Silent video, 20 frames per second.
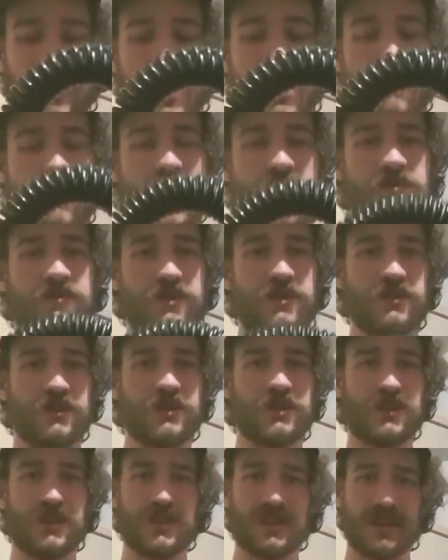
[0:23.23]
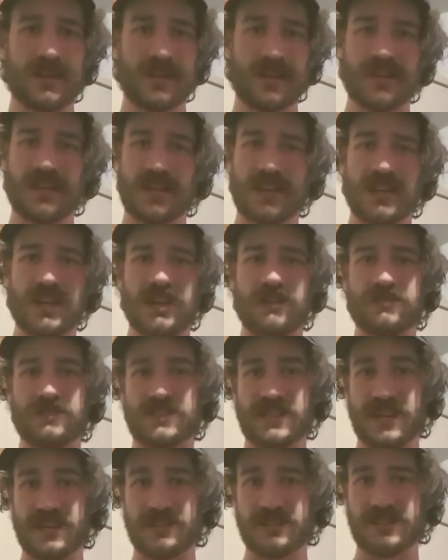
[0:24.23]
However, if
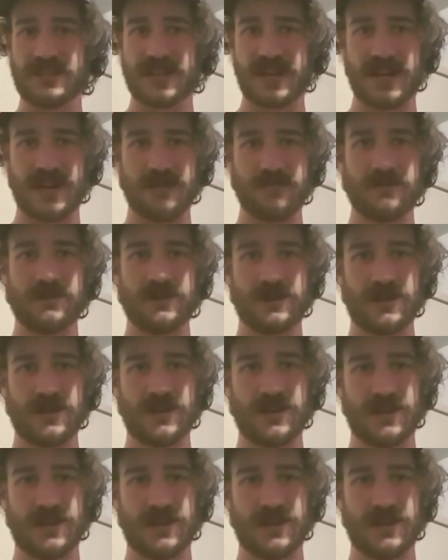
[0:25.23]
you take your time,